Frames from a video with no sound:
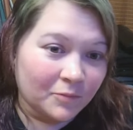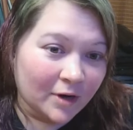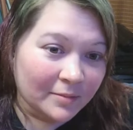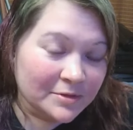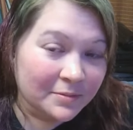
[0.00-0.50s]

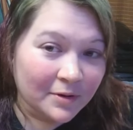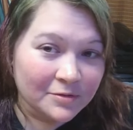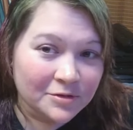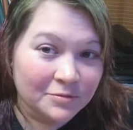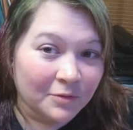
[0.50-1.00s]
when I'm
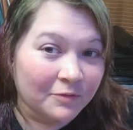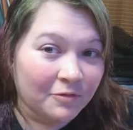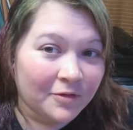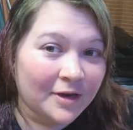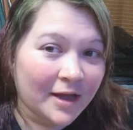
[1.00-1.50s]
supposed to
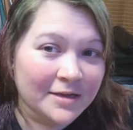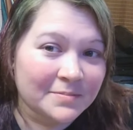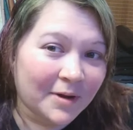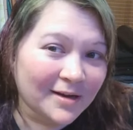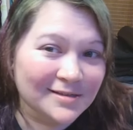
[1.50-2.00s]
before the
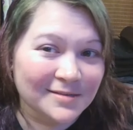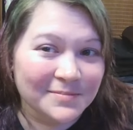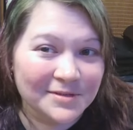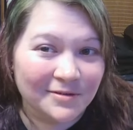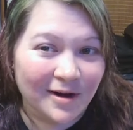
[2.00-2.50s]
next box
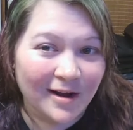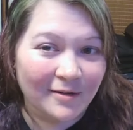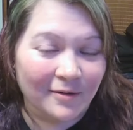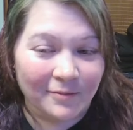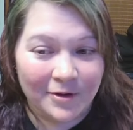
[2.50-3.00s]

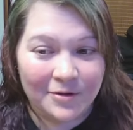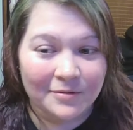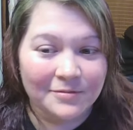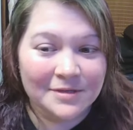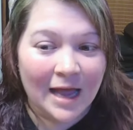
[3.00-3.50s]

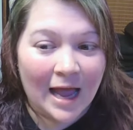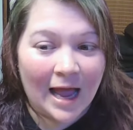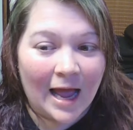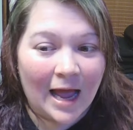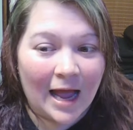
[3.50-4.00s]
renews,
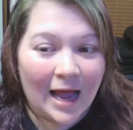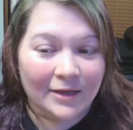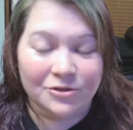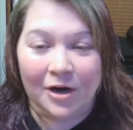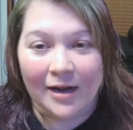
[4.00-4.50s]

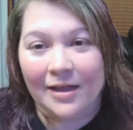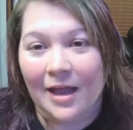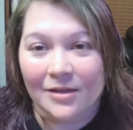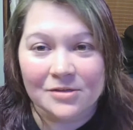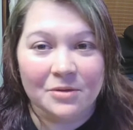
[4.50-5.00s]
I try to
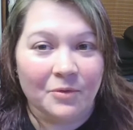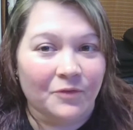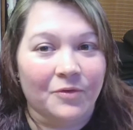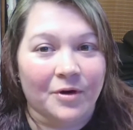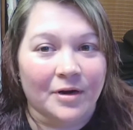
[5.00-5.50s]
cancel it
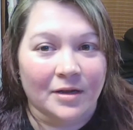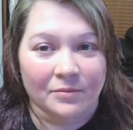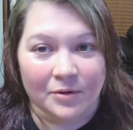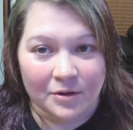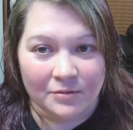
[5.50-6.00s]
before it
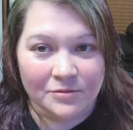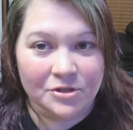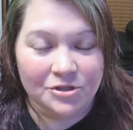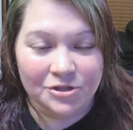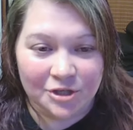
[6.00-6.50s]

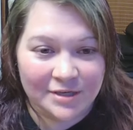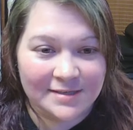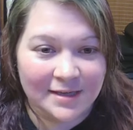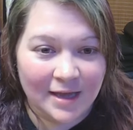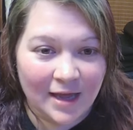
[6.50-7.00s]
renews,
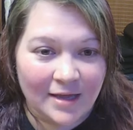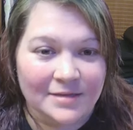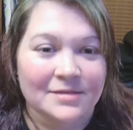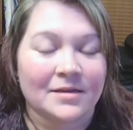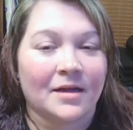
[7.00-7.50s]
just in
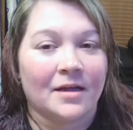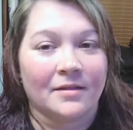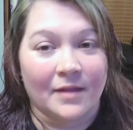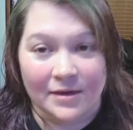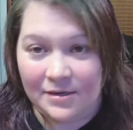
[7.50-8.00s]
case.
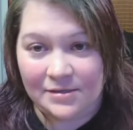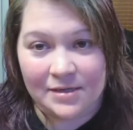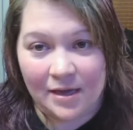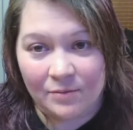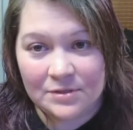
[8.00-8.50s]
They did
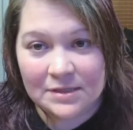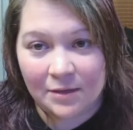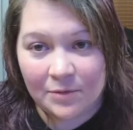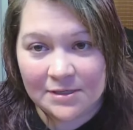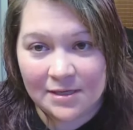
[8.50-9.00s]
say it was
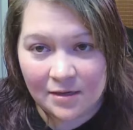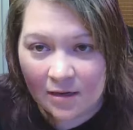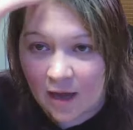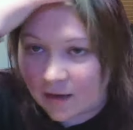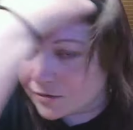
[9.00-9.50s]

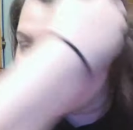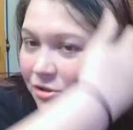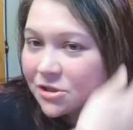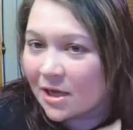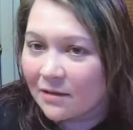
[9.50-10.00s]
limited. I
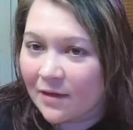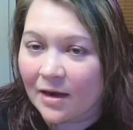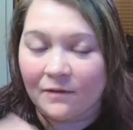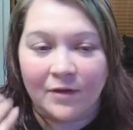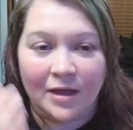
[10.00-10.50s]
understand
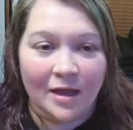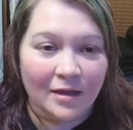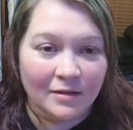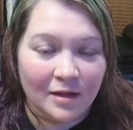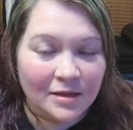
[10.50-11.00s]
that. If I
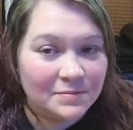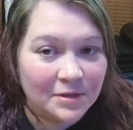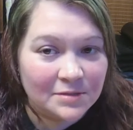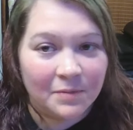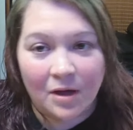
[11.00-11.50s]
can't get next
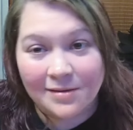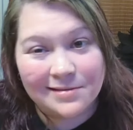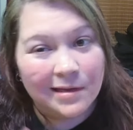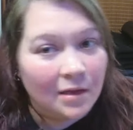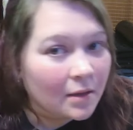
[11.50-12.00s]
month's
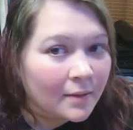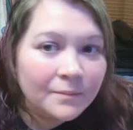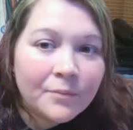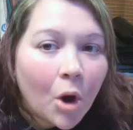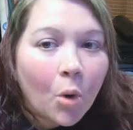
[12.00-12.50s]
box,
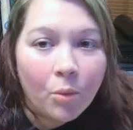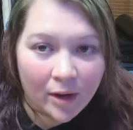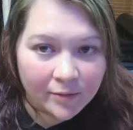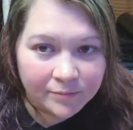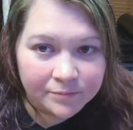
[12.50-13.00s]
oh
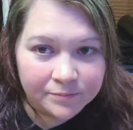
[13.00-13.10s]
well.